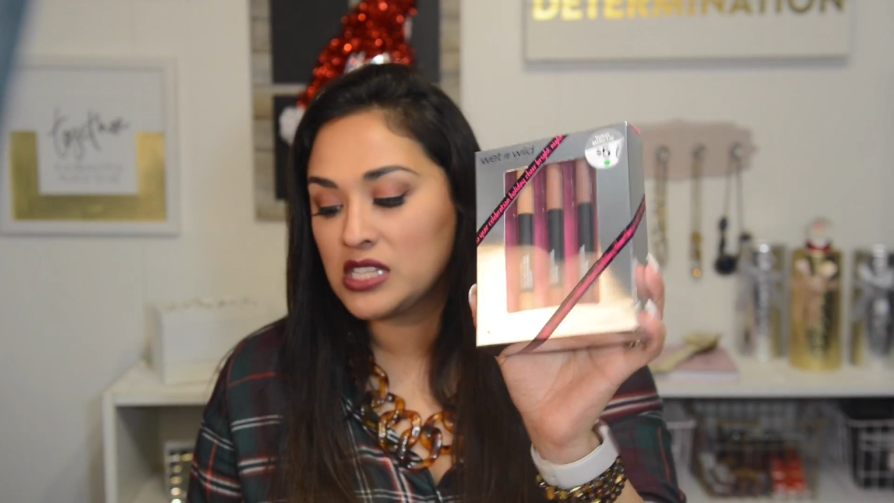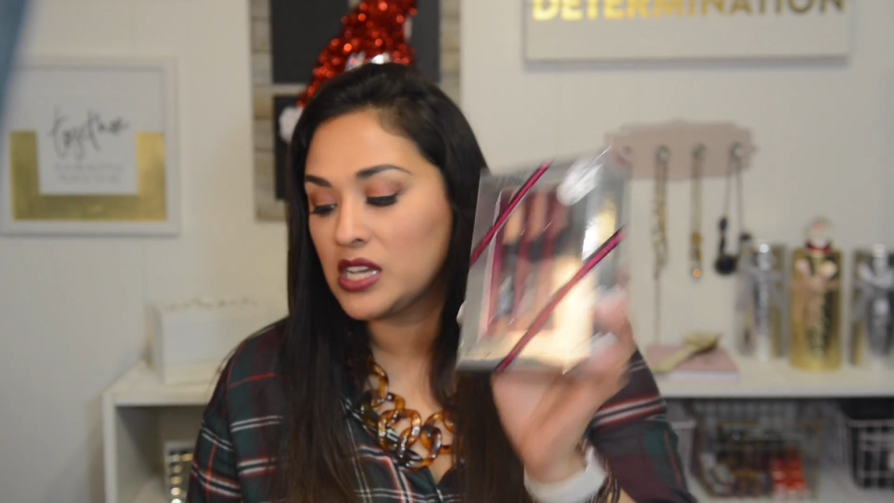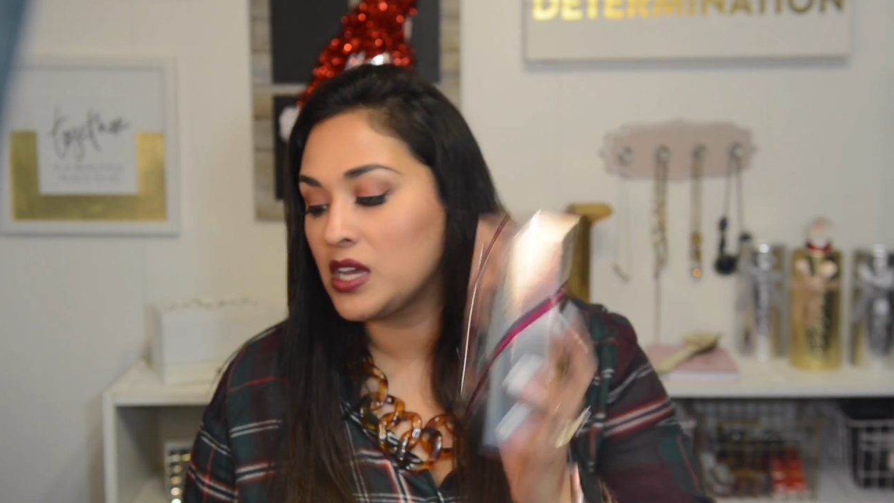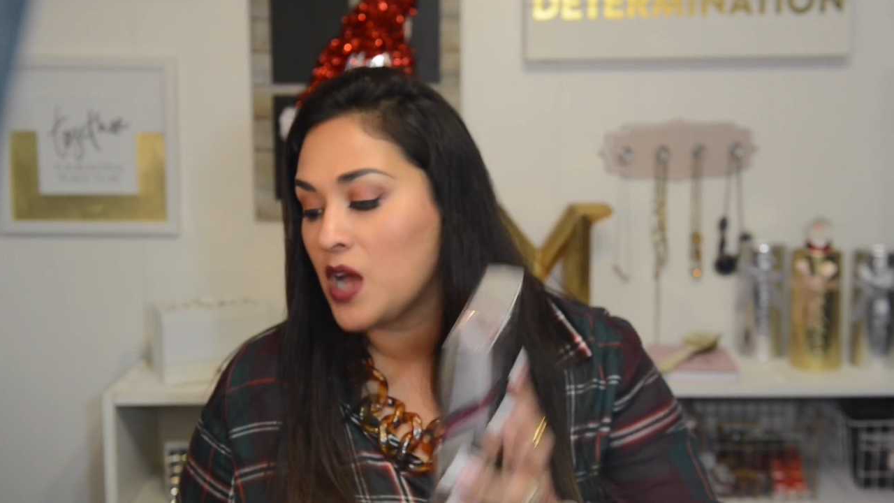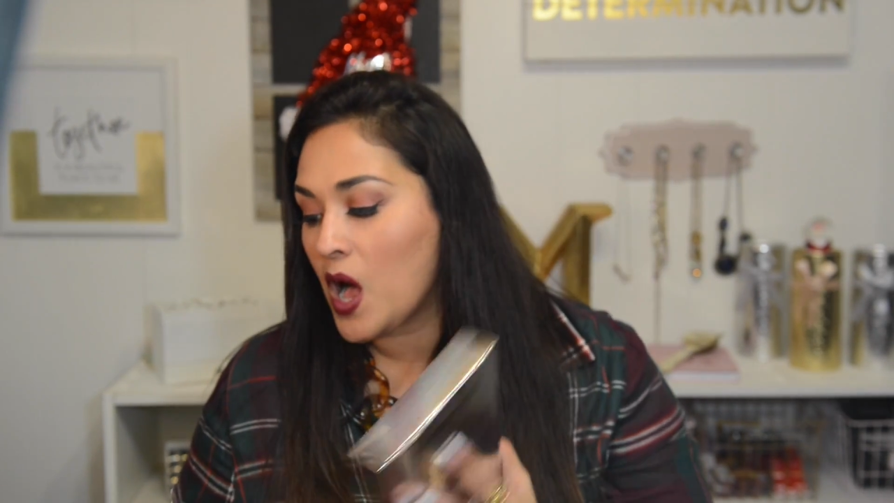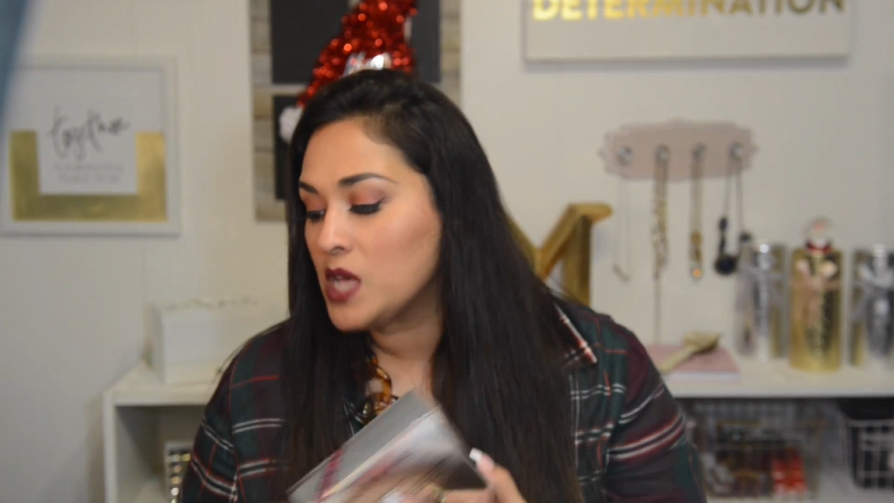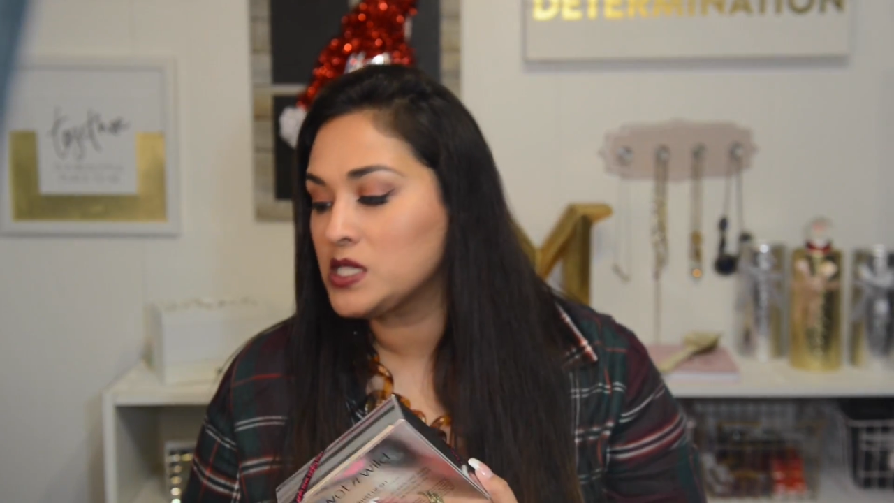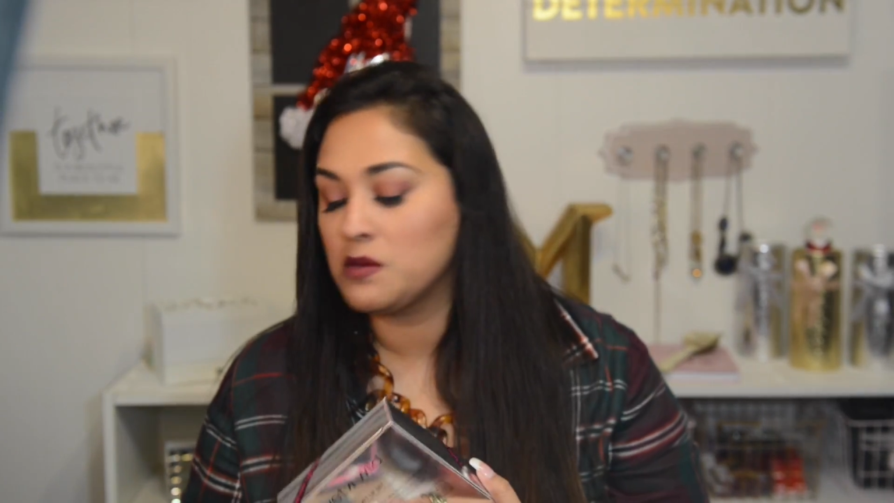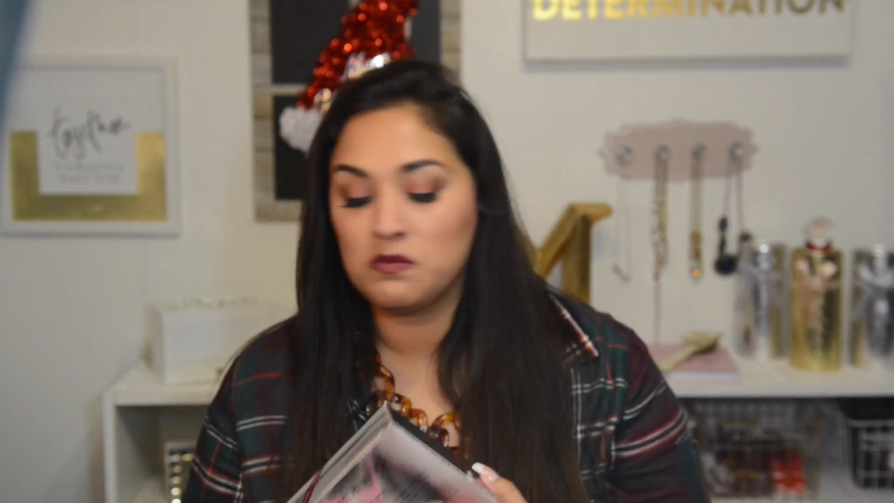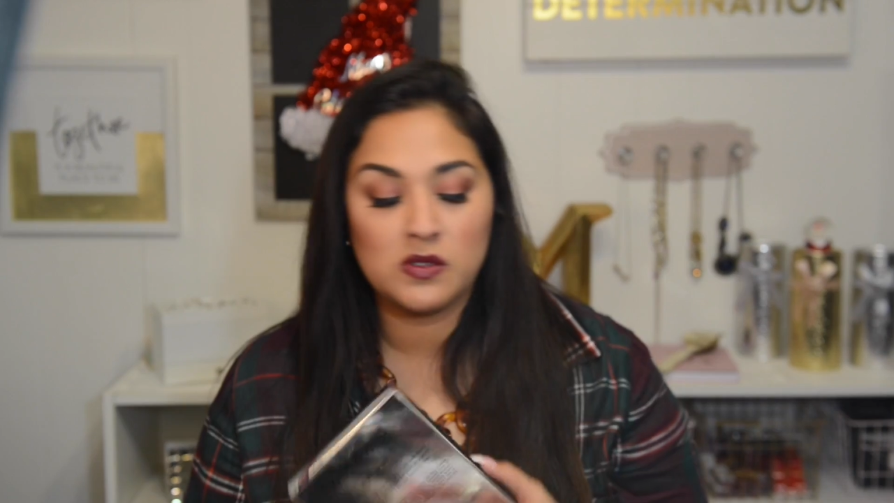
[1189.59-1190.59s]
I wish they would have
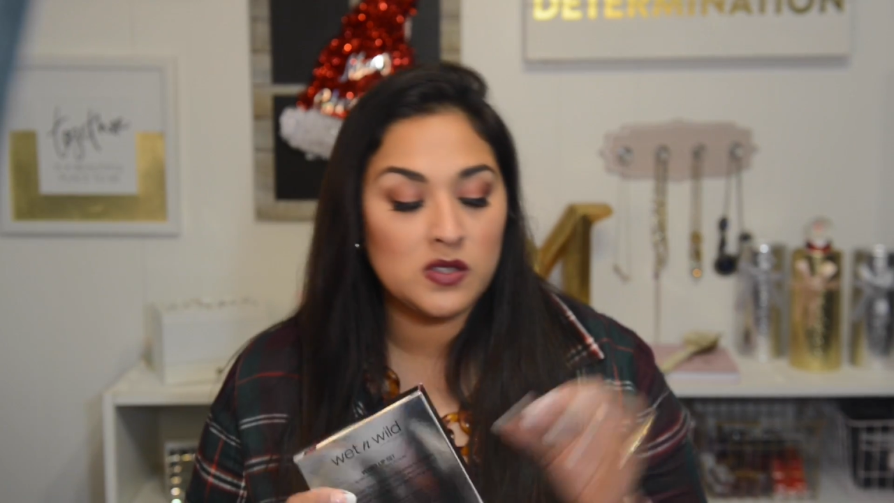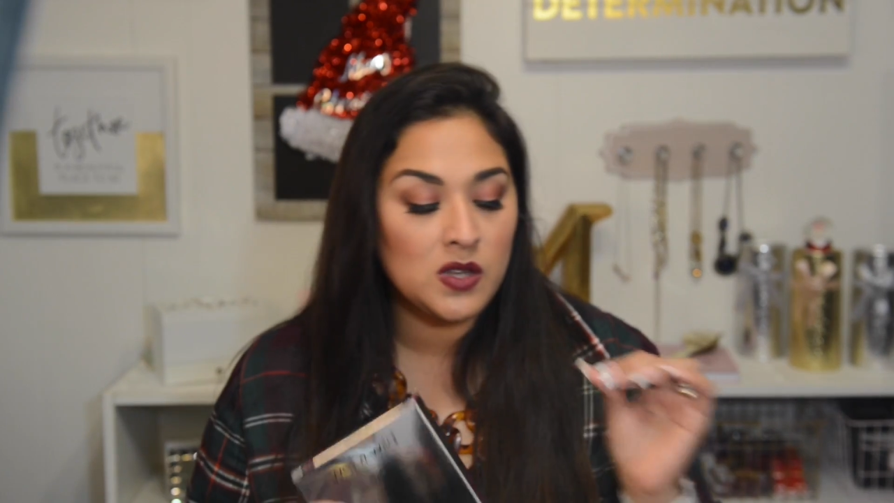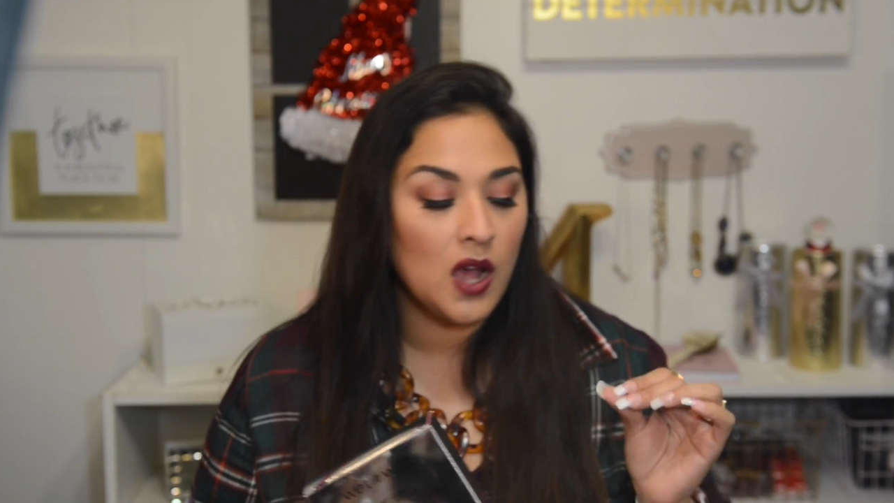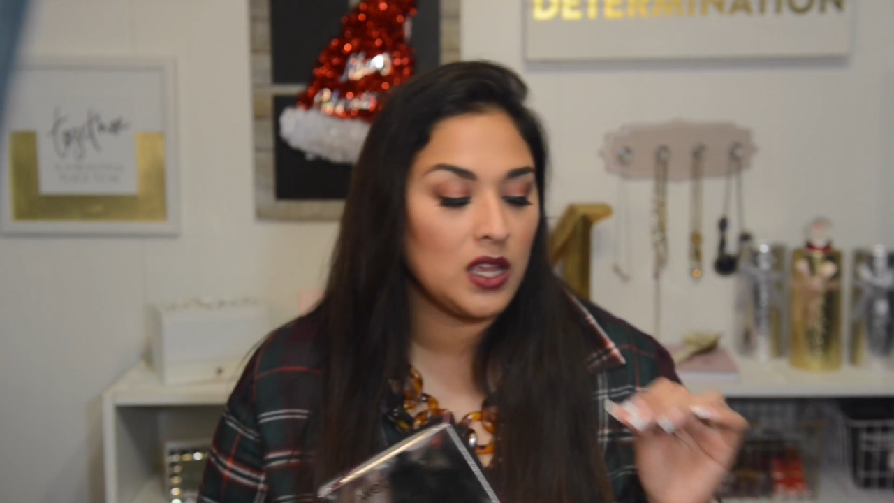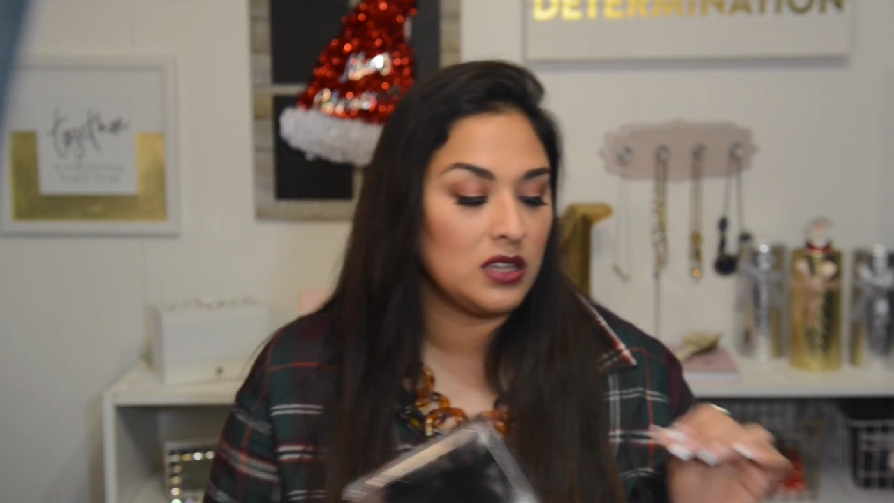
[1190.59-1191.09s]
had more.